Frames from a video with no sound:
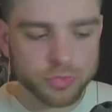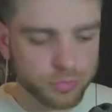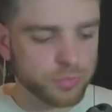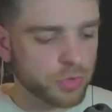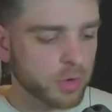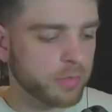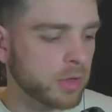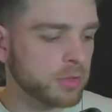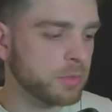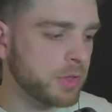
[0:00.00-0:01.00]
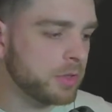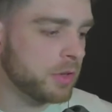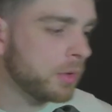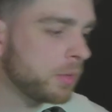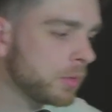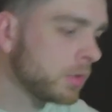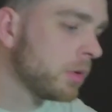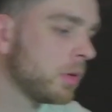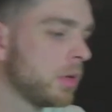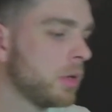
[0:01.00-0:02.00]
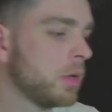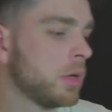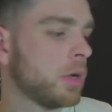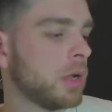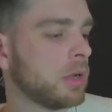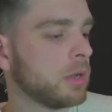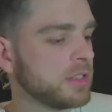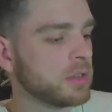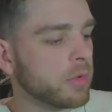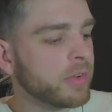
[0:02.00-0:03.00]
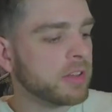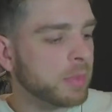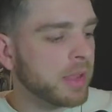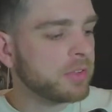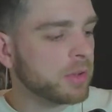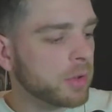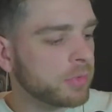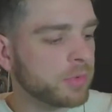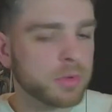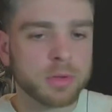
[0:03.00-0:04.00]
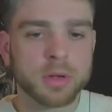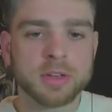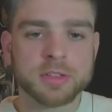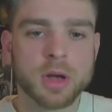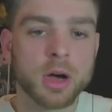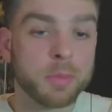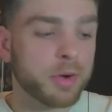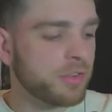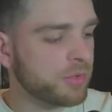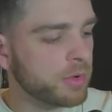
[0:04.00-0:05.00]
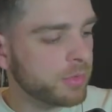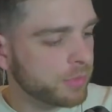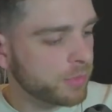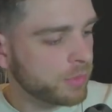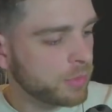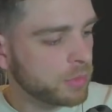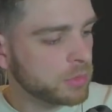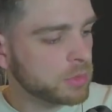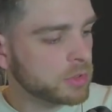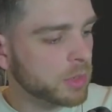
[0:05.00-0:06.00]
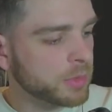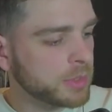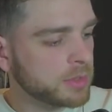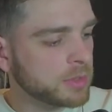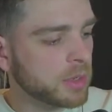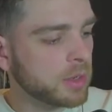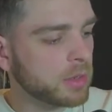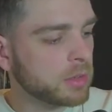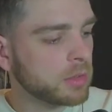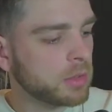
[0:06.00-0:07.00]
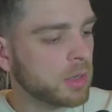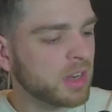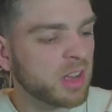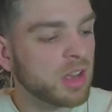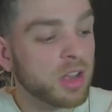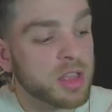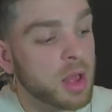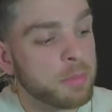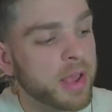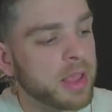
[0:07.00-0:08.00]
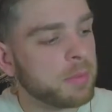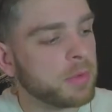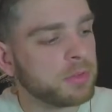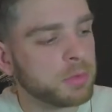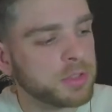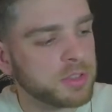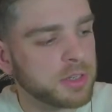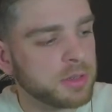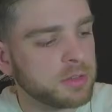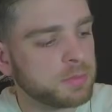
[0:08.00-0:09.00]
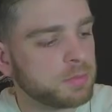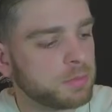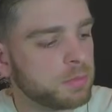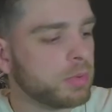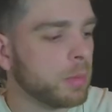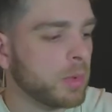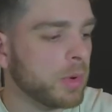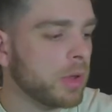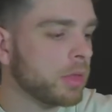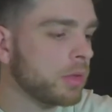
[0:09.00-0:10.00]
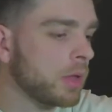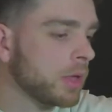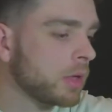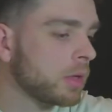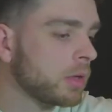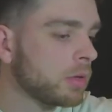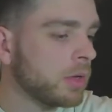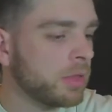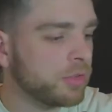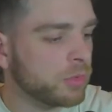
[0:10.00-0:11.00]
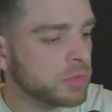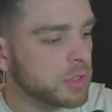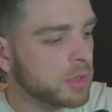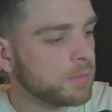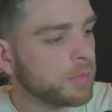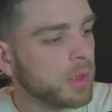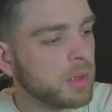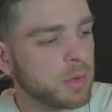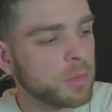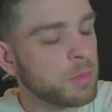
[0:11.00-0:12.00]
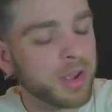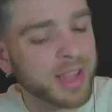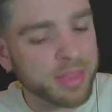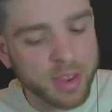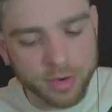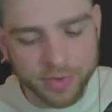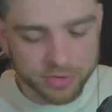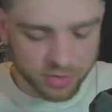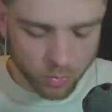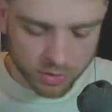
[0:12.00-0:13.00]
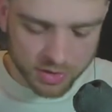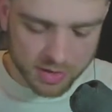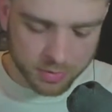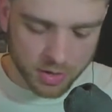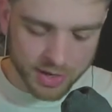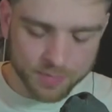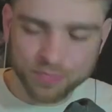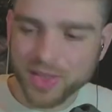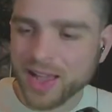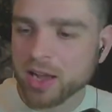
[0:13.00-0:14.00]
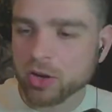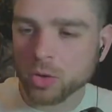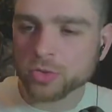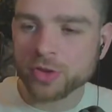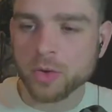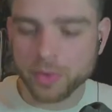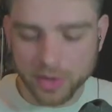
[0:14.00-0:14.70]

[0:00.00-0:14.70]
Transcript: trying to find something to do, and it's not fast paced enough, and it's not high pressure enough. So he's and I can't pay him as much as he's probably worth, like, in the short term. We might get there eventually one day, but our goals don't really